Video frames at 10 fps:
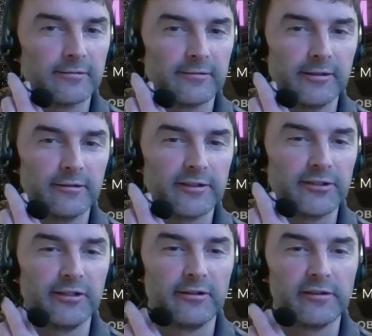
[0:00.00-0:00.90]
you're,
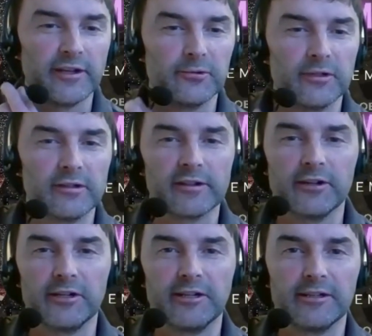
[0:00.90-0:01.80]
sorry, your okay. sound is
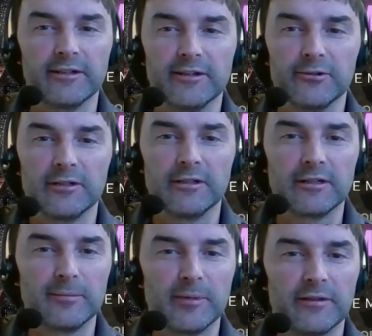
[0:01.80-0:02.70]
cutting in and out a little really? bit. I